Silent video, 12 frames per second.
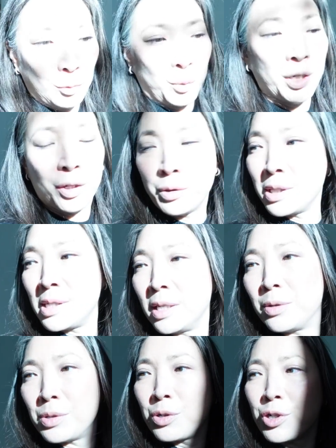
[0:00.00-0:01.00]
We know
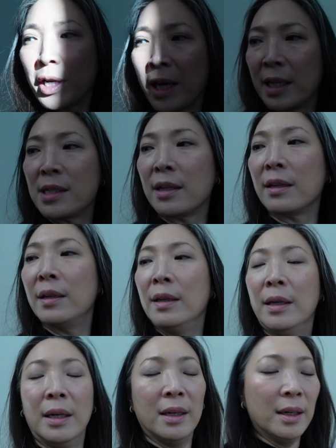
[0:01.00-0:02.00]
casinos are gigantic.
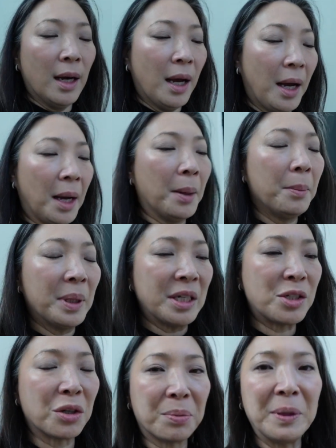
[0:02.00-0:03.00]
Um, but it
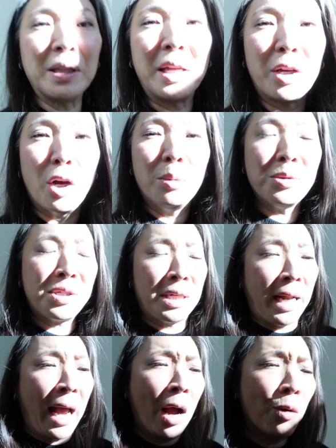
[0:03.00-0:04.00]
took me like almost
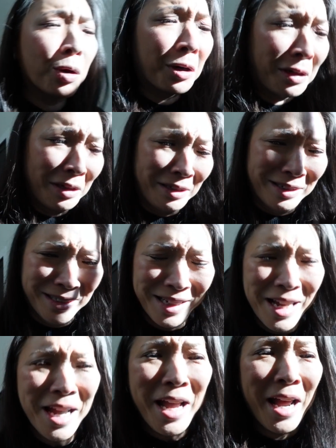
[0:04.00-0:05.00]
an hour,
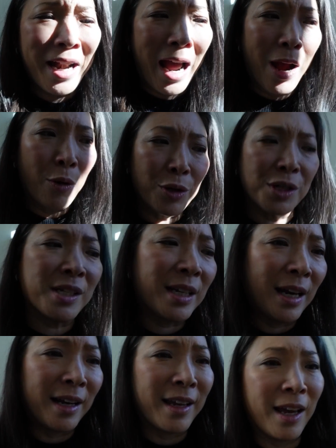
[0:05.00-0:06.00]
an hour just to
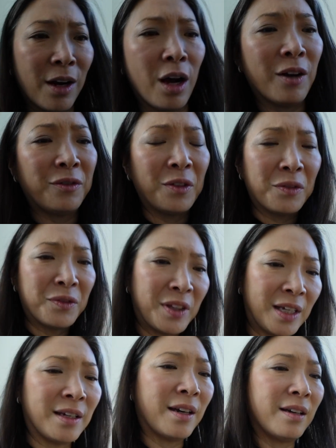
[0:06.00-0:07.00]
kind of get off of
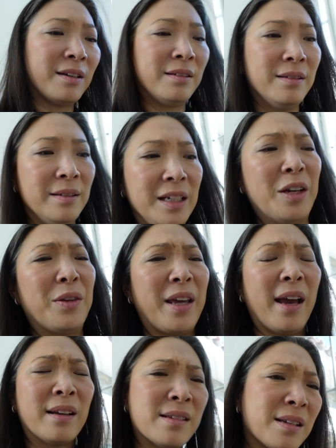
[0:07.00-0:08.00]
the, uh, you know, the
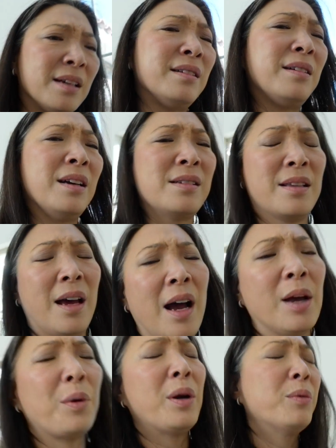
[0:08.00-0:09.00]
exit and onto the
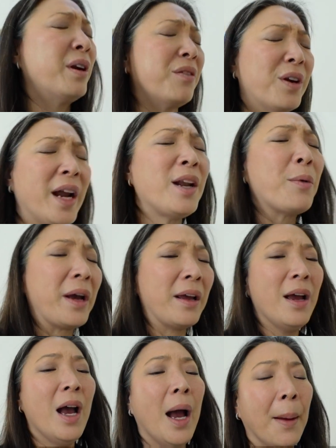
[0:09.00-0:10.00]
highway, whatever. Anyway,
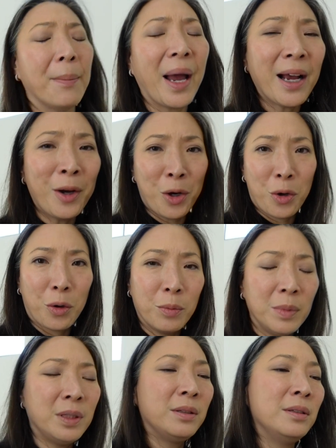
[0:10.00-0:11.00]
I'm back home.